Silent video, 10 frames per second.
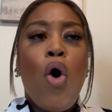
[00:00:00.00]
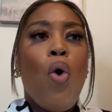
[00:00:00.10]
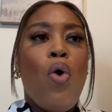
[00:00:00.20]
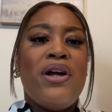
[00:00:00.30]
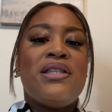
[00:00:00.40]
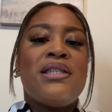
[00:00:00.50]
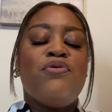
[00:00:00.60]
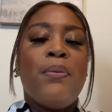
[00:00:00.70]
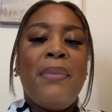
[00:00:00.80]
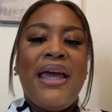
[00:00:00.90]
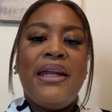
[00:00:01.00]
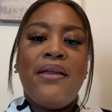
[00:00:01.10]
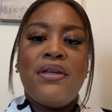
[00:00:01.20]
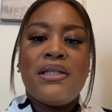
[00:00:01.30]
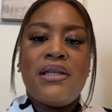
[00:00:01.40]
or it's remaining
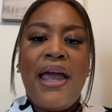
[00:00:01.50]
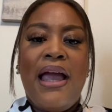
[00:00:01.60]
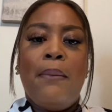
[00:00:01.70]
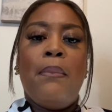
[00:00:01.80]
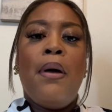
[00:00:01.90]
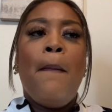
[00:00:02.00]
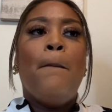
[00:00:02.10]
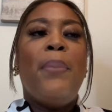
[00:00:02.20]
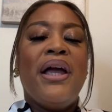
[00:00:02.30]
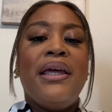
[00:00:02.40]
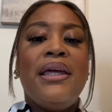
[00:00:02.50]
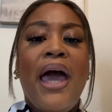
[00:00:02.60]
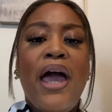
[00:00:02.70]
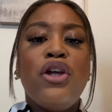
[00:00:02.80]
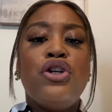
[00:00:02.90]
the same, but
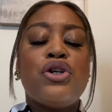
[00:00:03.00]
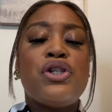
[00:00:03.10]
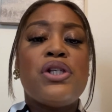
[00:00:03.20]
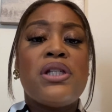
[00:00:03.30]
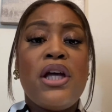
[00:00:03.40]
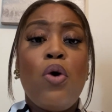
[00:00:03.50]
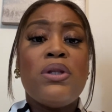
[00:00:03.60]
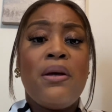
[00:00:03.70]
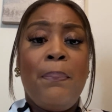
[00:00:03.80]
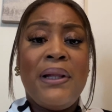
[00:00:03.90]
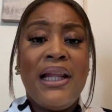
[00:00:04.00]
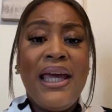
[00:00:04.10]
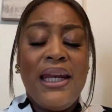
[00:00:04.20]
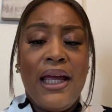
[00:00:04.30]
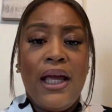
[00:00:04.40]
yet you're still
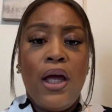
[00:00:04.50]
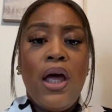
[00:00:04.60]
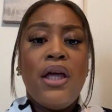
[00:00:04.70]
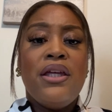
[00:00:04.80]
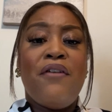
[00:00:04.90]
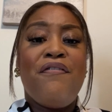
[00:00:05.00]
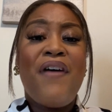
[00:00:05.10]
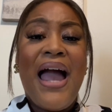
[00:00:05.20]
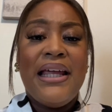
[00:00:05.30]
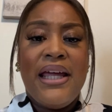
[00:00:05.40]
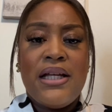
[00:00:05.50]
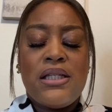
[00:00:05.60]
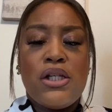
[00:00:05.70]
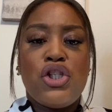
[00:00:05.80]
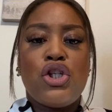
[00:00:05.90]
depleting your
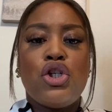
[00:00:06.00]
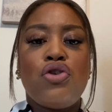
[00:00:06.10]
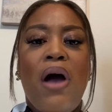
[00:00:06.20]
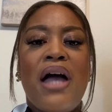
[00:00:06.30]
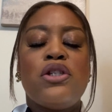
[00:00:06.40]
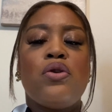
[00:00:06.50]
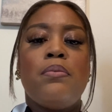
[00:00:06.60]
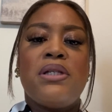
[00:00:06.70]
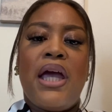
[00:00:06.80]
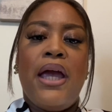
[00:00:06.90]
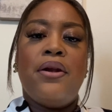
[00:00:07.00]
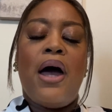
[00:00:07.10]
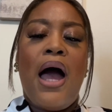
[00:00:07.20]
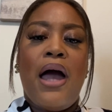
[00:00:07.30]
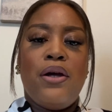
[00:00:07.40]
finances to try to obtain a
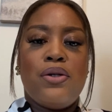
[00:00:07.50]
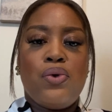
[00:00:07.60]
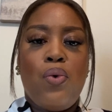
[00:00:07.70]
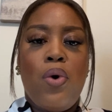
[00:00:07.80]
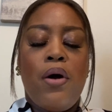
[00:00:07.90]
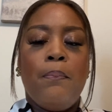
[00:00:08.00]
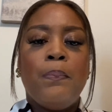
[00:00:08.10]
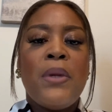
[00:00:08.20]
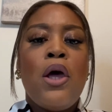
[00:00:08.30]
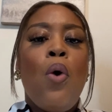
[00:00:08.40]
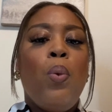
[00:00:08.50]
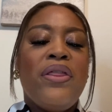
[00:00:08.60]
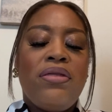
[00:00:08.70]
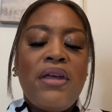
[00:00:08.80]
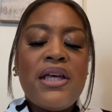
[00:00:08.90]
higher score.
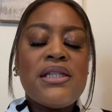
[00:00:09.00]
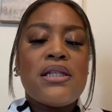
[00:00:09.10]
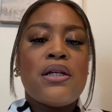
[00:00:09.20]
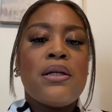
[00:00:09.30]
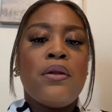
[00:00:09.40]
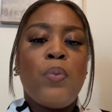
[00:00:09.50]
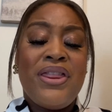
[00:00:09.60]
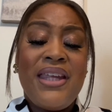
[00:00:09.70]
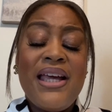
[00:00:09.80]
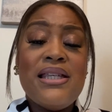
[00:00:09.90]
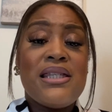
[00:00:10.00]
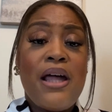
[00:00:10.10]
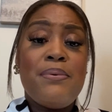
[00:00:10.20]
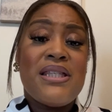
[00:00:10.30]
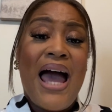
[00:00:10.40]
With this with these
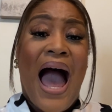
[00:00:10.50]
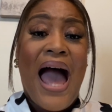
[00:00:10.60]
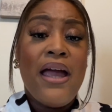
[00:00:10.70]
steps that I